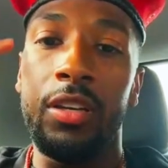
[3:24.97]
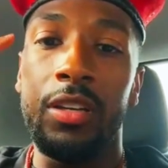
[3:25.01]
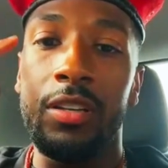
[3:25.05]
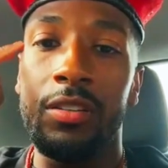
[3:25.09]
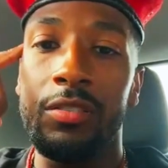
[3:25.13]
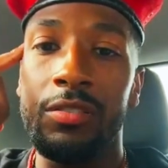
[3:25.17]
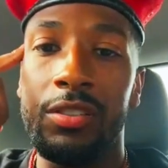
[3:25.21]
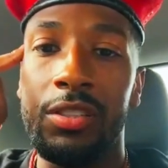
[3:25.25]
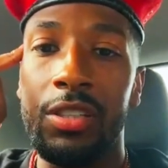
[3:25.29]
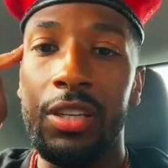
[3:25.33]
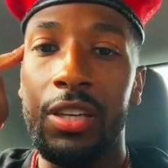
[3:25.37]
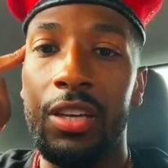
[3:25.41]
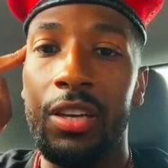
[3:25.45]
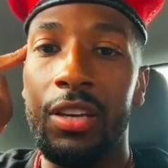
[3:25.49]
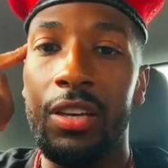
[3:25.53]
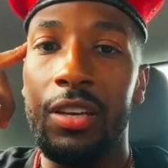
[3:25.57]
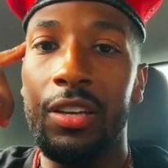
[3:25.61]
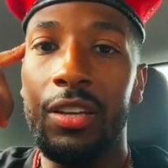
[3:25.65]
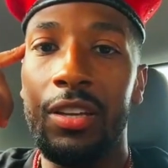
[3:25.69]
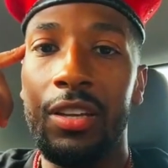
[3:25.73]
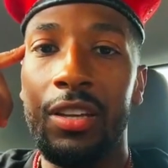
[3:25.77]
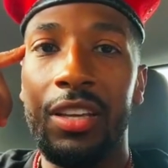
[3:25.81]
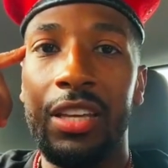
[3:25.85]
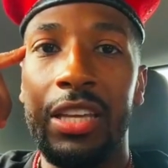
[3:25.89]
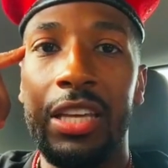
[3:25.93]
You know what I'm
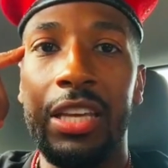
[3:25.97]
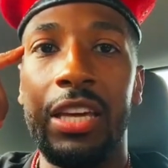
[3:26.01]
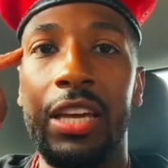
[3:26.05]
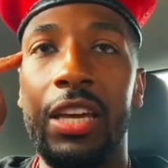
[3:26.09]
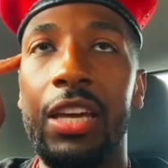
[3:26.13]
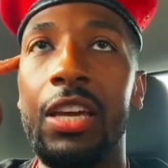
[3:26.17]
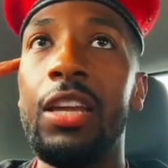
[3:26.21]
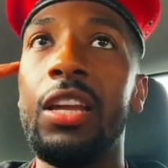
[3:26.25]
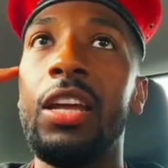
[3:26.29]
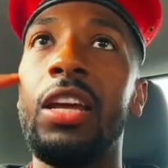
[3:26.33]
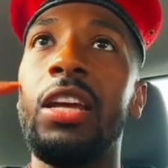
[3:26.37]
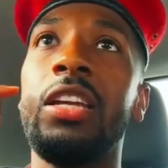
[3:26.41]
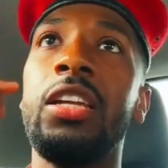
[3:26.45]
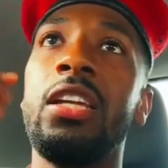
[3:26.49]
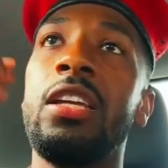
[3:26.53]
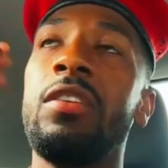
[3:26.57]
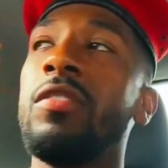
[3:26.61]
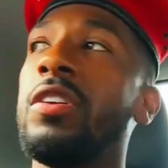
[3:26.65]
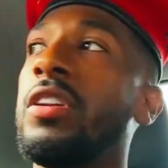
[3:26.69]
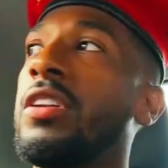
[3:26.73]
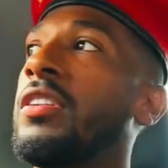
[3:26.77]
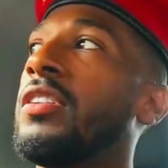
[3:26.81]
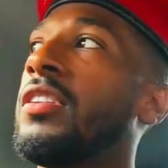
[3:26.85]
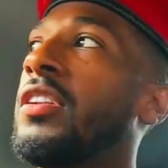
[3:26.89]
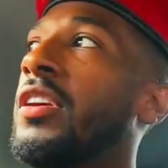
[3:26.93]
saying? It ain't
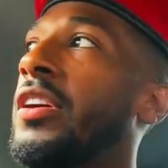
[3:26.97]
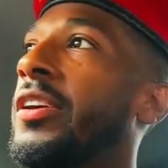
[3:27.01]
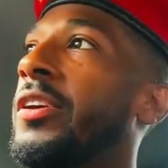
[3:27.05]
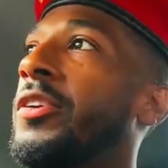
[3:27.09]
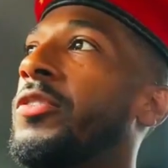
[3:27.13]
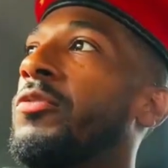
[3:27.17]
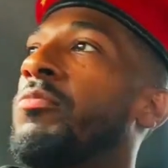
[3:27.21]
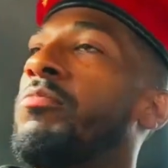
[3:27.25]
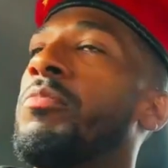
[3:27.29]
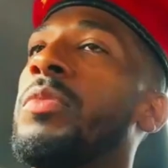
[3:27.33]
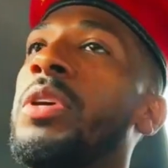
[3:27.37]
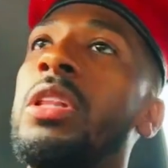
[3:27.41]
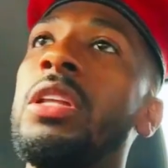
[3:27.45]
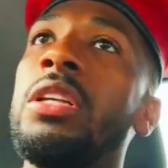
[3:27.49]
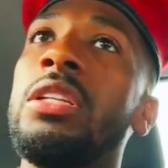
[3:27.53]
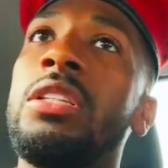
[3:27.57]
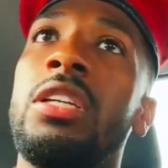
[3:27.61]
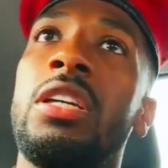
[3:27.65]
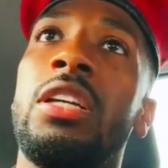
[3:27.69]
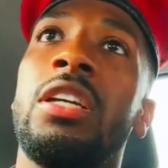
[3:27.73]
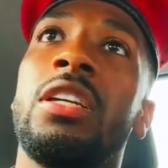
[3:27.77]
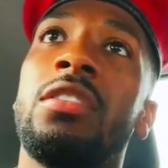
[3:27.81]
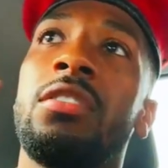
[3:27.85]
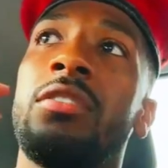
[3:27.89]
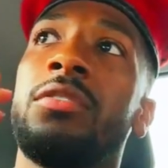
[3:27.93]
even the
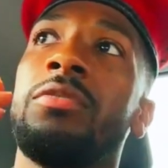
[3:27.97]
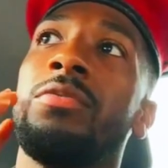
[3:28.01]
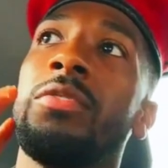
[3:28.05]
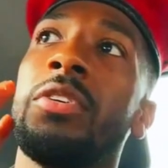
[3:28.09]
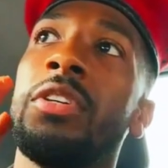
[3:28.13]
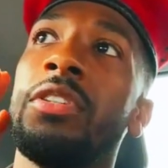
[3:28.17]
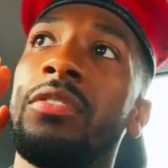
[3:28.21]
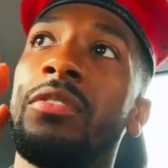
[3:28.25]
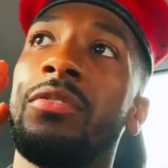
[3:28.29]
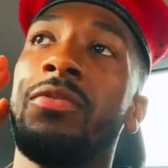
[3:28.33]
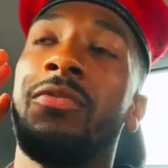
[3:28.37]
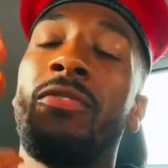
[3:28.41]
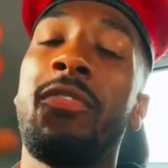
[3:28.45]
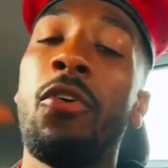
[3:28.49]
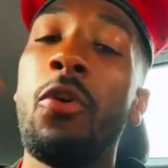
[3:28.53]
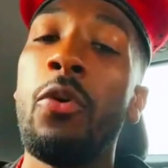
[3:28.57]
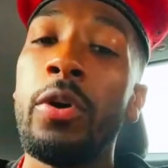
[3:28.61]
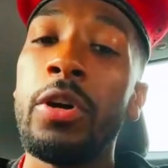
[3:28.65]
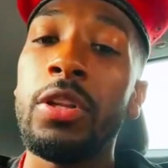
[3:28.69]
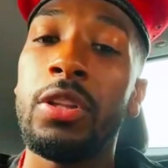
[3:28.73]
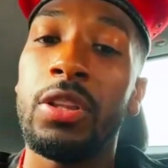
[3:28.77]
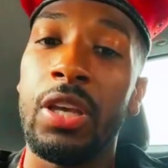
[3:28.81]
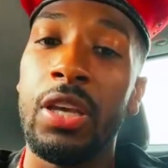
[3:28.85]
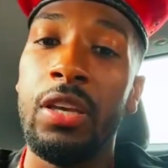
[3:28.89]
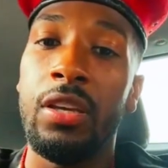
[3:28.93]
humility, it's
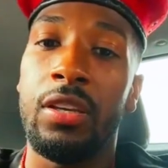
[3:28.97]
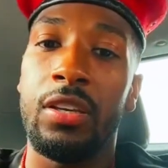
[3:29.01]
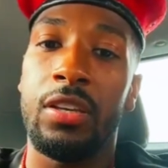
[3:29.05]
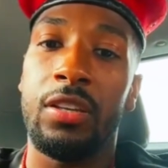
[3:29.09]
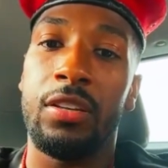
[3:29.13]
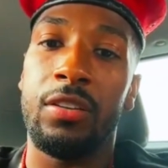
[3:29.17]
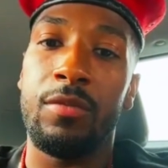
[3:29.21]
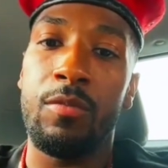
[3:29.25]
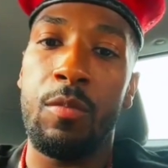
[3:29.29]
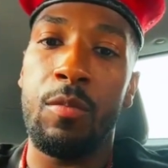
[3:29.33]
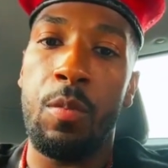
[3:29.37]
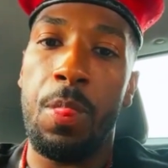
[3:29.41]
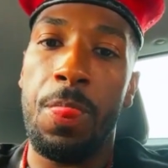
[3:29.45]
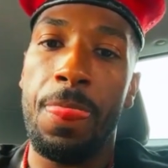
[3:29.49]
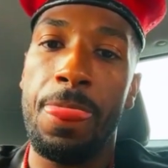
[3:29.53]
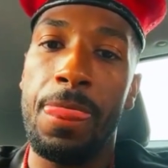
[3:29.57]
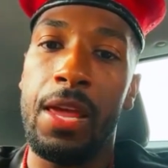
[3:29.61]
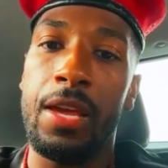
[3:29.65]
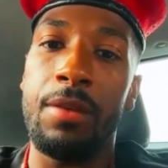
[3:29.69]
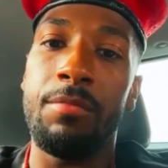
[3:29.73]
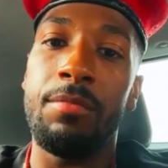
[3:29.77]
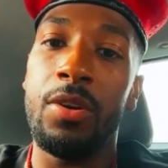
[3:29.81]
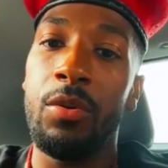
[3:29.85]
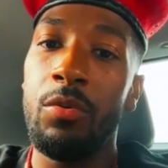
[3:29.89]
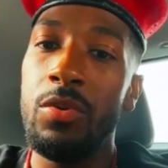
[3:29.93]
forward thinking.
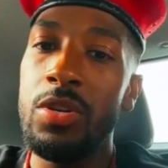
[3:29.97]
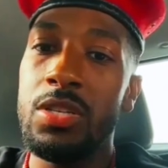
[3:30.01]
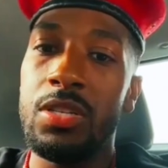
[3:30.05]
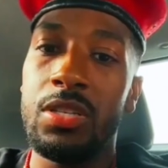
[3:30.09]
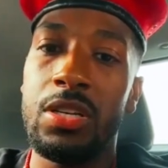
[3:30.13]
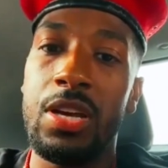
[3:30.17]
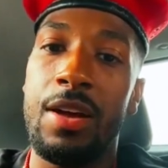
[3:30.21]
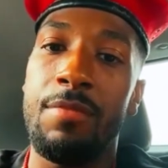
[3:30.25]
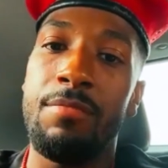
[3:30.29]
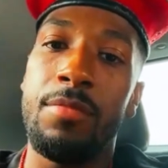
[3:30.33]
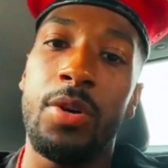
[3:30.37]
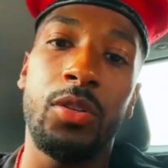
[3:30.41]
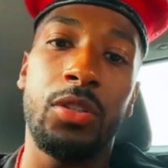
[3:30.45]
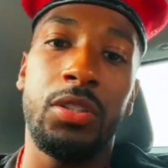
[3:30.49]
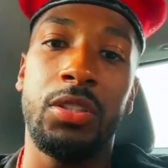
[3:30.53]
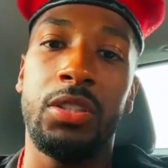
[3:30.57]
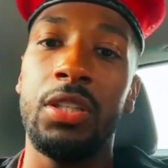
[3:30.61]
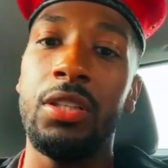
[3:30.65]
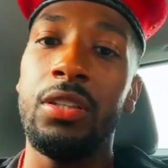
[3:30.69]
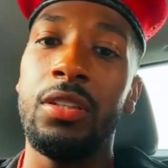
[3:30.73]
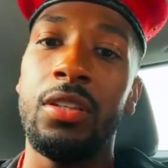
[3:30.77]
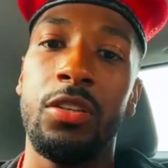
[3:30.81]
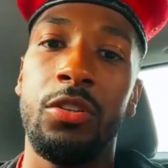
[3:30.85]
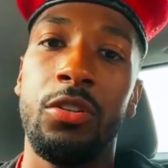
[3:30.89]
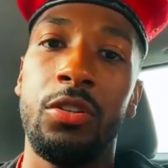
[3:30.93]
Like, man, we just got more
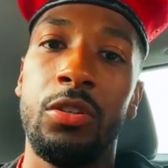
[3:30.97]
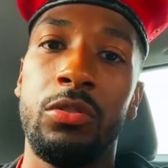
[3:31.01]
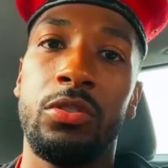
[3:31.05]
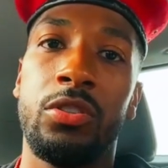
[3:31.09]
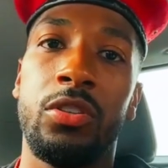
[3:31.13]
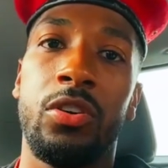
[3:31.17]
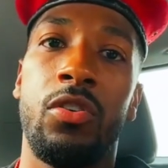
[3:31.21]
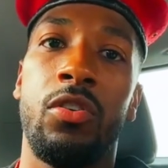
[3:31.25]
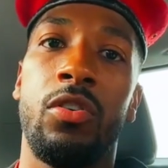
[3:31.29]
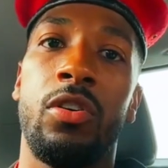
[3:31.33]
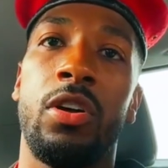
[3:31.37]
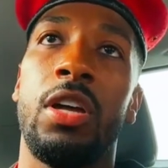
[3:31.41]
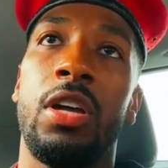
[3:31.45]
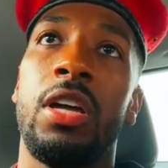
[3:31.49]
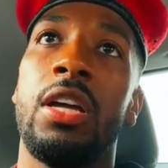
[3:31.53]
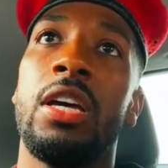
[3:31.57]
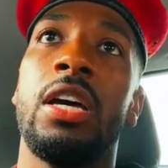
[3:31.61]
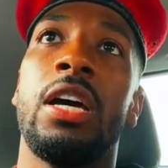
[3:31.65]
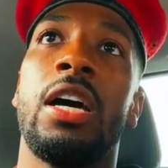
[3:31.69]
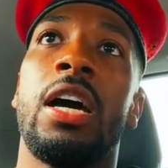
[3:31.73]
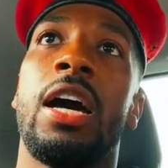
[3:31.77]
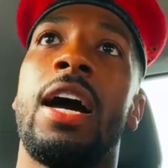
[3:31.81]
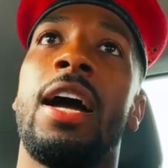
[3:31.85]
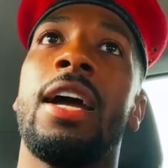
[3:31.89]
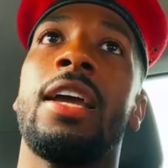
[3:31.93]
shit to do, so
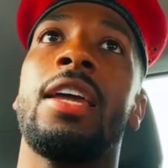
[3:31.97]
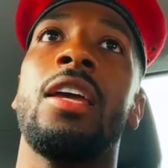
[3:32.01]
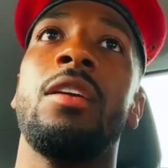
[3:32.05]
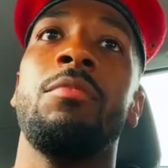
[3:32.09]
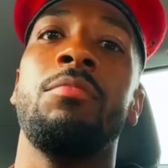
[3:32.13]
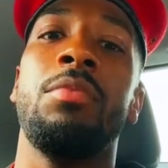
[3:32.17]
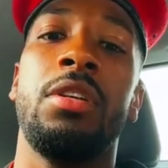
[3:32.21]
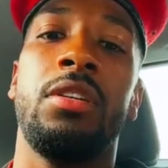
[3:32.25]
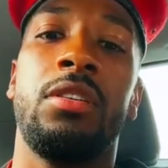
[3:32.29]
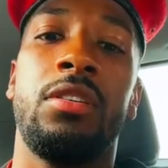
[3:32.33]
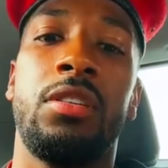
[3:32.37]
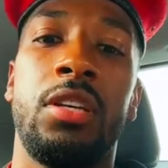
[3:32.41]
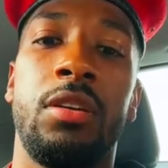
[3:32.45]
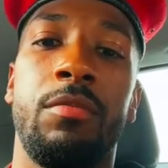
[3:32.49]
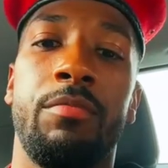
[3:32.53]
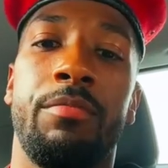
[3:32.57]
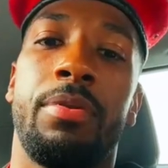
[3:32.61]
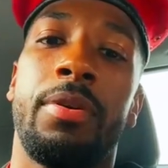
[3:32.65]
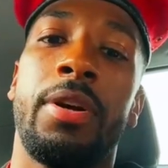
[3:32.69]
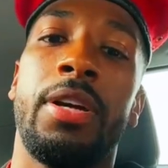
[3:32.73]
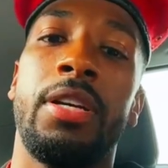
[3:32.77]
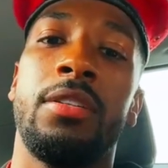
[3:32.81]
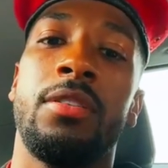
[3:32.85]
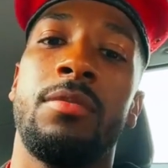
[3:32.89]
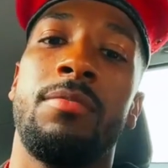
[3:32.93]
I can't be
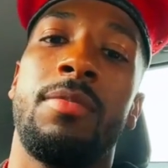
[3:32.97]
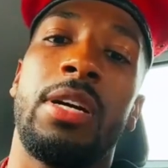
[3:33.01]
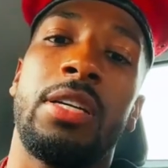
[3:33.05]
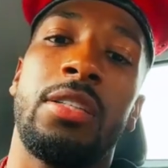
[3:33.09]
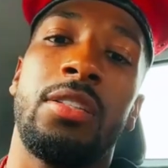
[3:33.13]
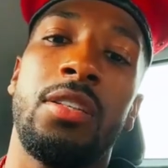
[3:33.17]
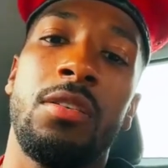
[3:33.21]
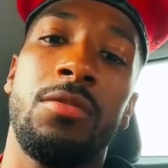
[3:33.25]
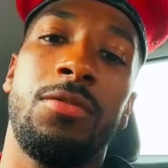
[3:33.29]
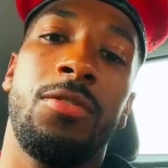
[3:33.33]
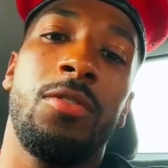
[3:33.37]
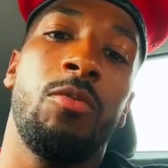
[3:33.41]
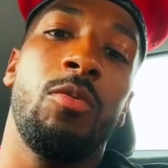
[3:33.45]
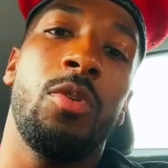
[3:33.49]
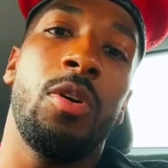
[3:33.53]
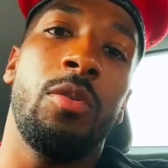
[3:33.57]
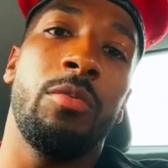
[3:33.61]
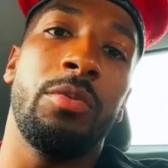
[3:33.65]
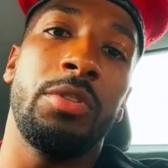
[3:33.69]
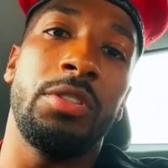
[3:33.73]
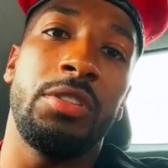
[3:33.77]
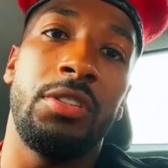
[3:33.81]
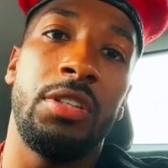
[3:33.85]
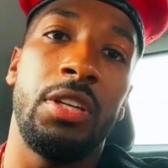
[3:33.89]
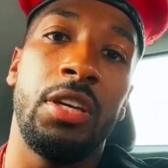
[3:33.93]
sitting praising myself for
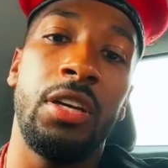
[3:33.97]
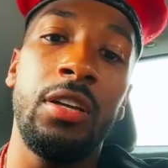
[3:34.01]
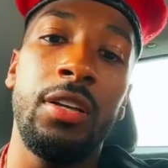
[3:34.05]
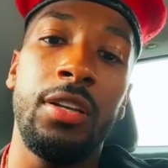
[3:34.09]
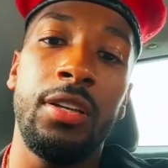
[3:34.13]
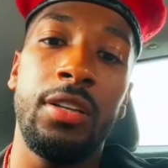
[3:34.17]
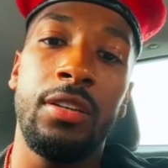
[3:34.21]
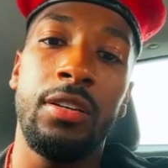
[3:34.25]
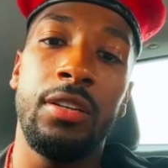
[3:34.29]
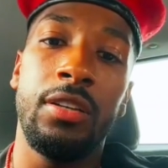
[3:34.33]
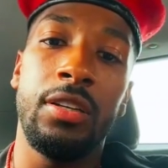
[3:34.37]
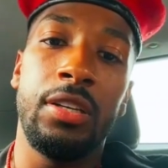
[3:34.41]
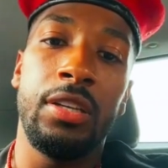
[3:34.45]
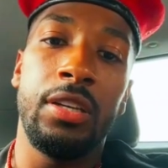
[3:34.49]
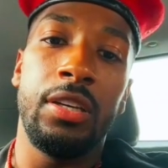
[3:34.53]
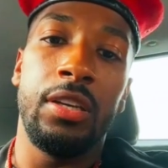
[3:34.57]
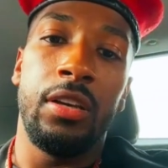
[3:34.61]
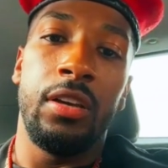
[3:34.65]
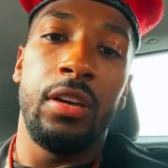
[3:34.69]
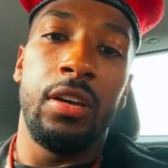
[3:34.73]
what was done